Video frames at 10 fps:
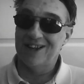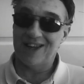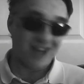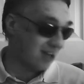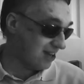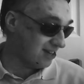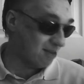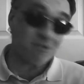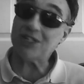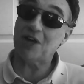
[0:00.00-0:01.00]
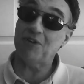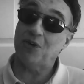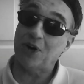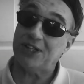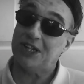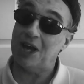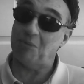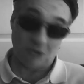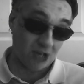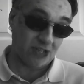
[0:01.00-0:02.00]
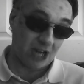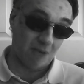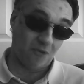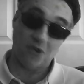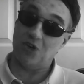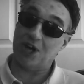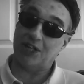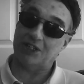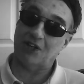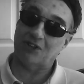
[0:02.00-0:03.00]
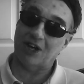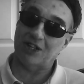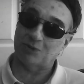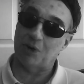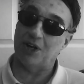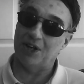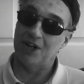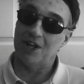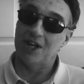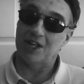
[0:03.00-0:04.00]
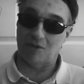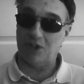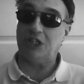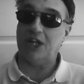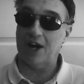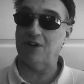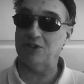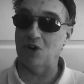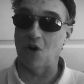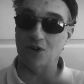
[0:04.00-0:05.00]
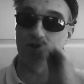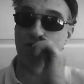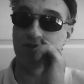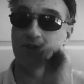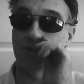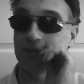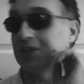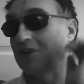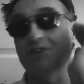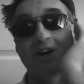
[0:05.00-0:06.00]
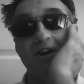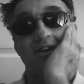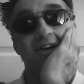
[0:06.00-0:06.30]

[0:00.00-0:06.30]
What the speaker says: And I'm just having a great time for you guys out there. I just want to give a shout out to all you YouTubers out there.